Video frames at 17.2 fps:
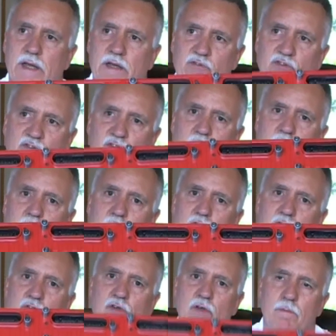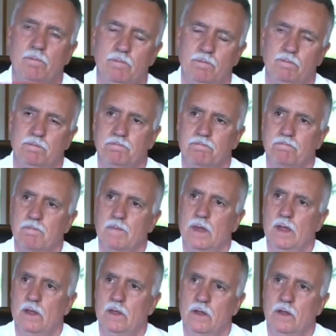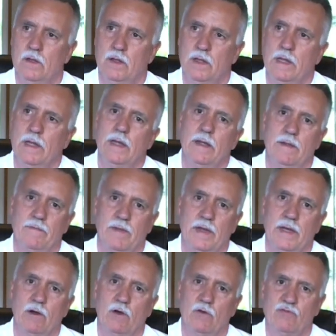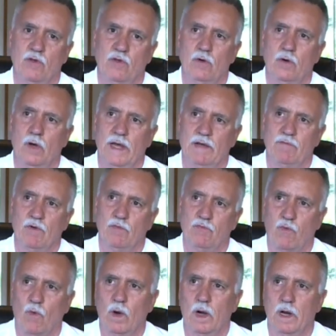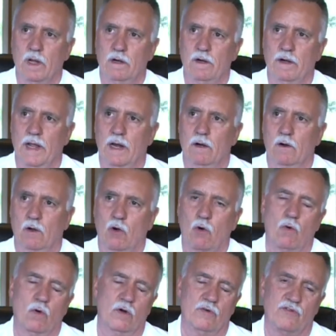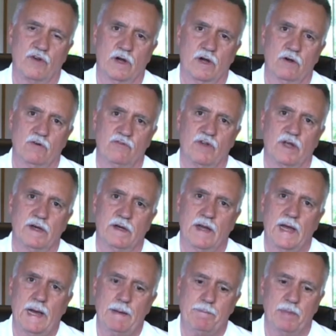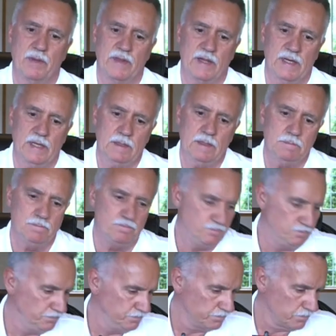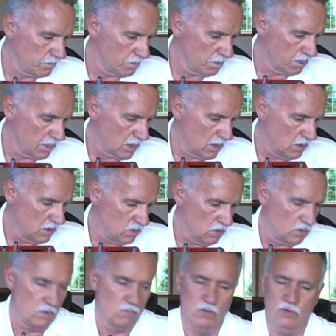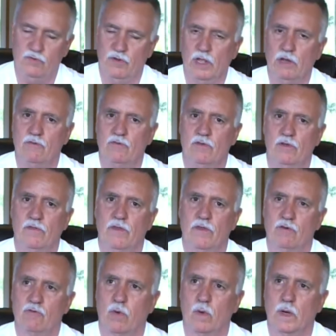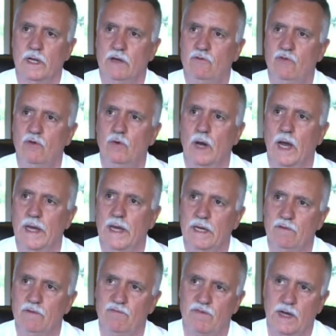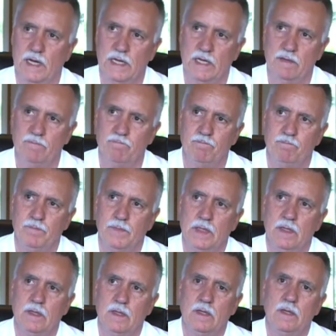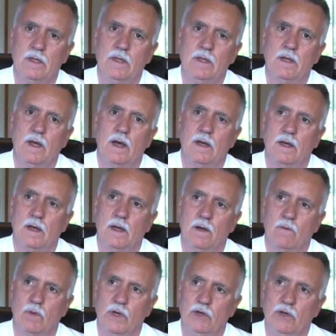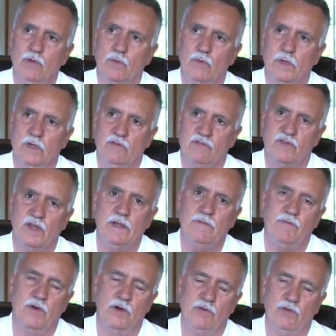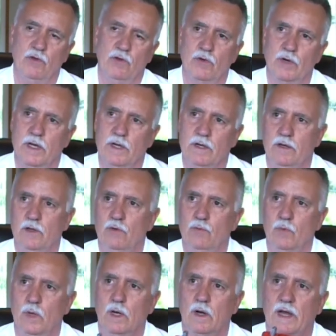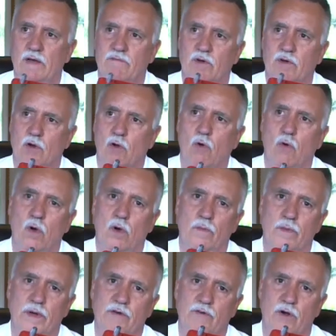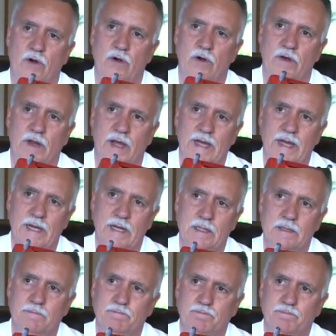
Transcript: exchange. They also have a $400 core charge on top of that, which gets you the $22.95. When you receive your unit, you will have a core return tag.